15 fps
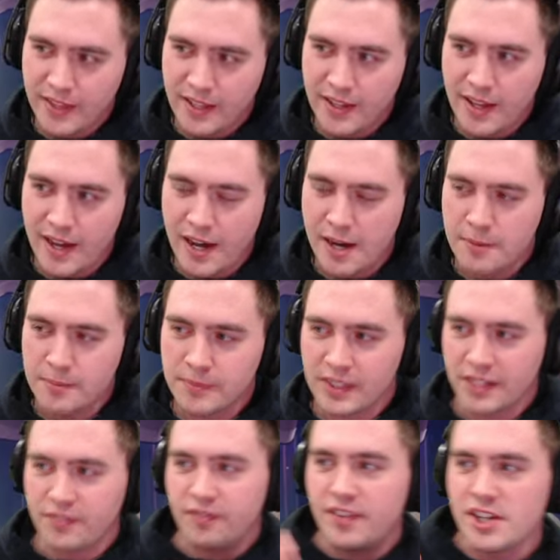Um,
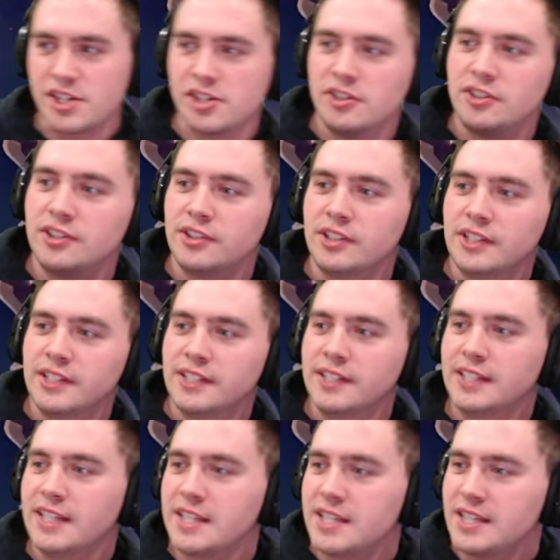like Fischl
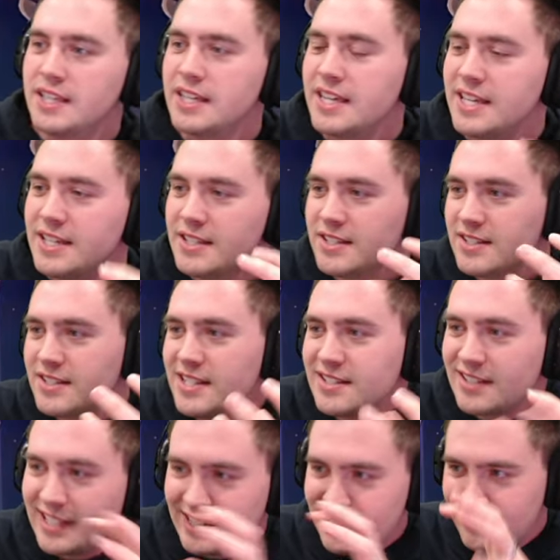is is
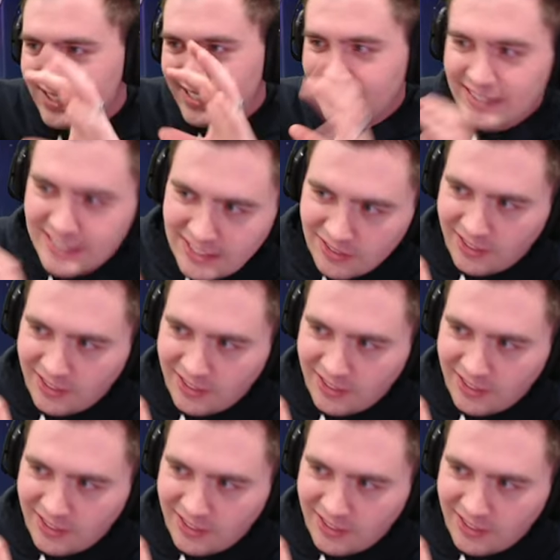like this like little